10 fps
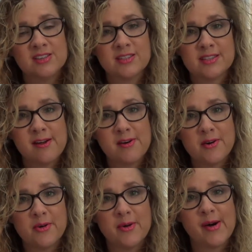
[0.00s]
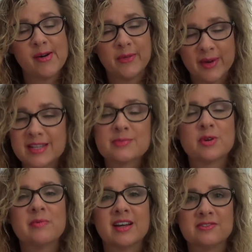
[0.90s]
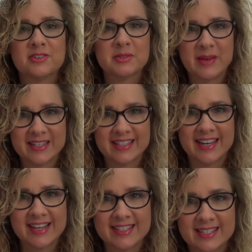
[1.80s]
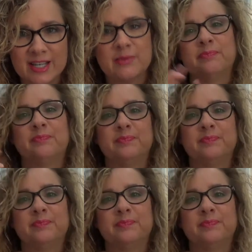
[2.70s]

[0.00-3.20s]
So, what is more mindful about today's tip?